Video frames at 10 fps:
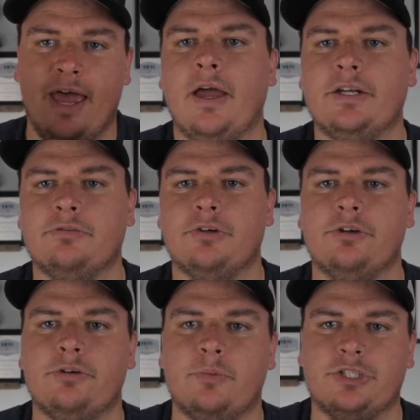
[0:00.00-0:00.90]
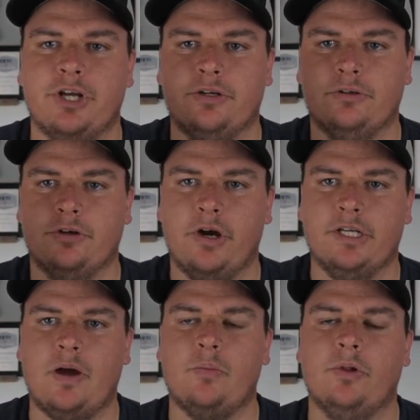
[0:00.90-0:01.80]
And if you're new to my channel, go ahead
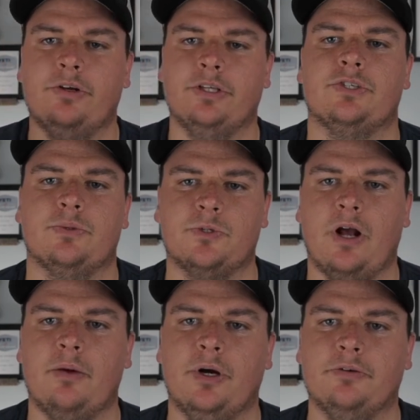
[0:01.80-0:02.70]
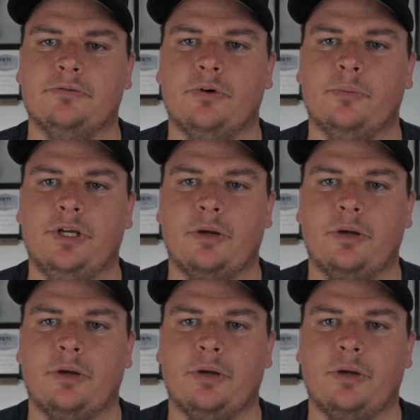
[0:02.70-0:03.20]
down below and hit the subscribe button for me.